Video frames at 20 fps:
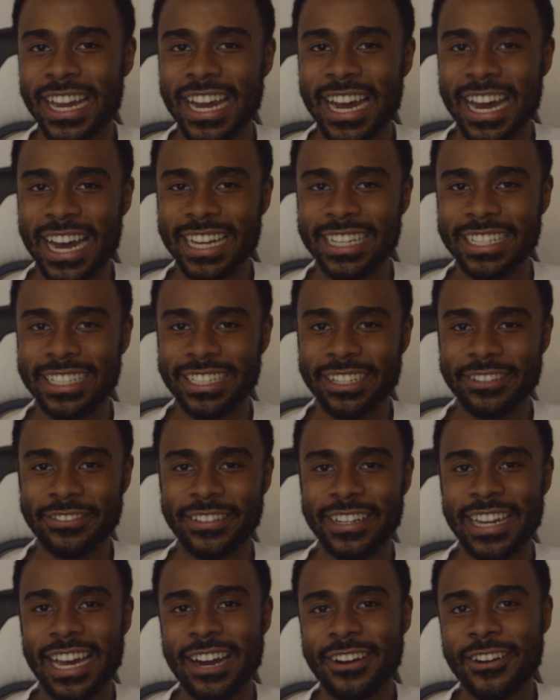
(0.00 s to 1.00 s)
And for
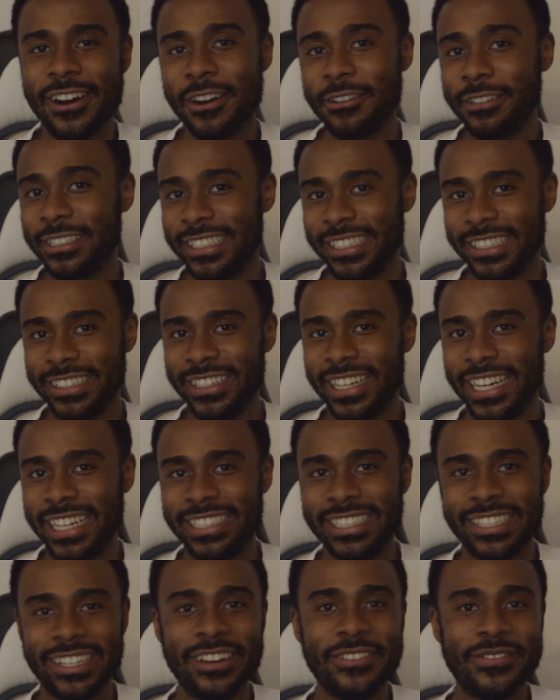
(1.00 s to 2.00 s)
now, I will see you
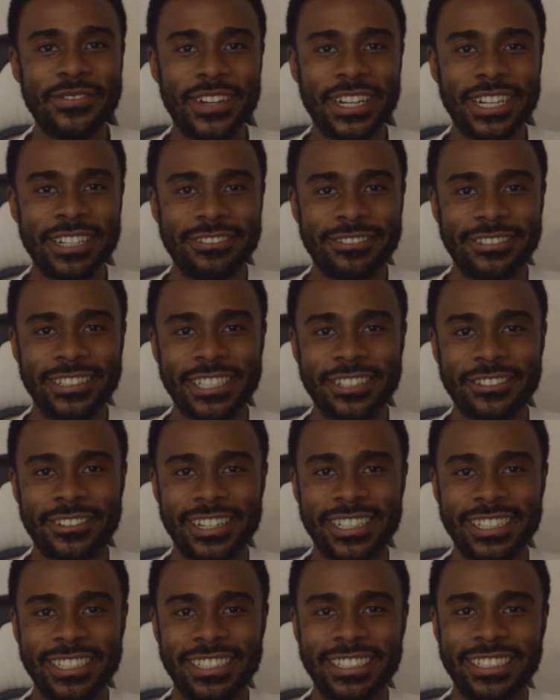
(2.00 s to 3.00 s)
later, my rich
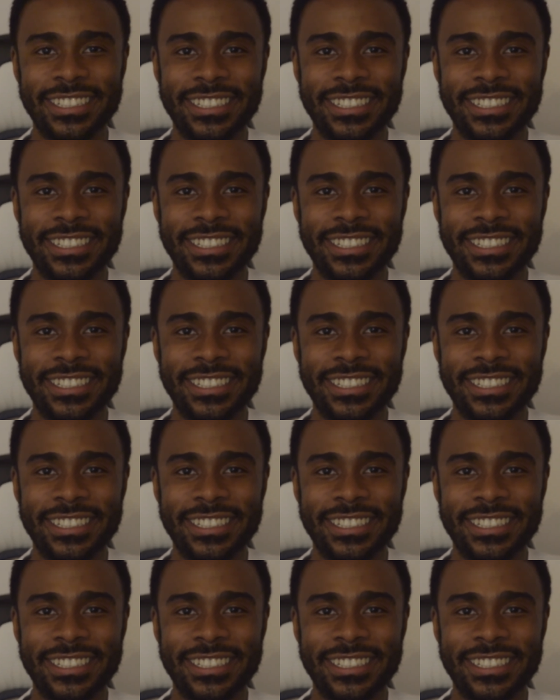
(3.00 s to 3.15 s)
friends.